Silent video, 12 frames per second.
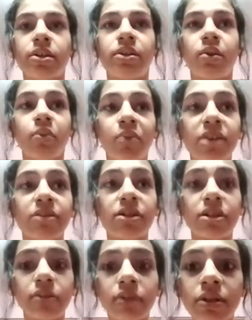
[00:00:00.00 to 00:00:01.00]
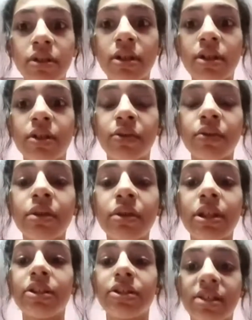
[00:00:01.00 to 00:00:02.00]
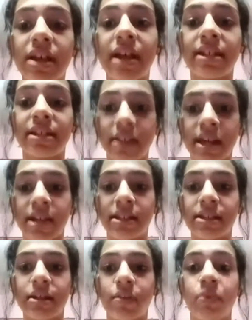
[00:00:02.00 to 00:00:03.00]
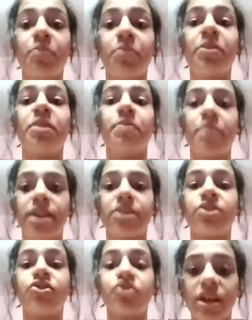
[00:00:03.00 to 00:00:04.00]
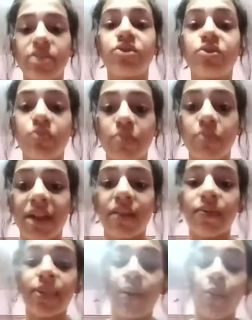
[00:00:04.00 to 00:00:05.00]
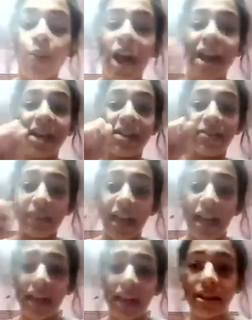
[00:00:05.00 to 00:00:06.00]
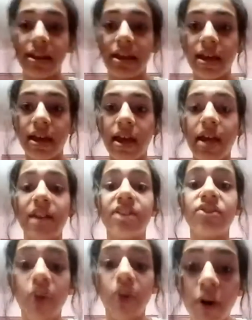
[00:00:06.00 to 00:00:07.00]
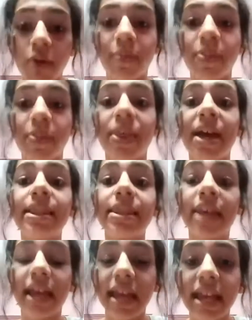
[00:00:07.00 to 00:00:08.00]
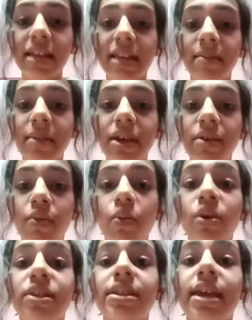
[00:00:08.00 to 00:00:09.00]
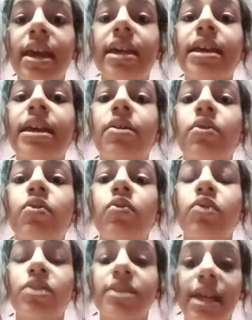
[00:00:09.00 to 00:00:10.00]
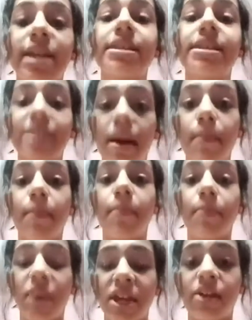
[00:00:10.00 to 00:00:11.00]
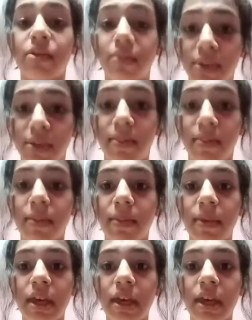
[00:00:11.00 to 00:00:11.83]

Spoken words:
The weary ruler decided it would be best just to wave the white flag and hope that the enemy would take some pity on them.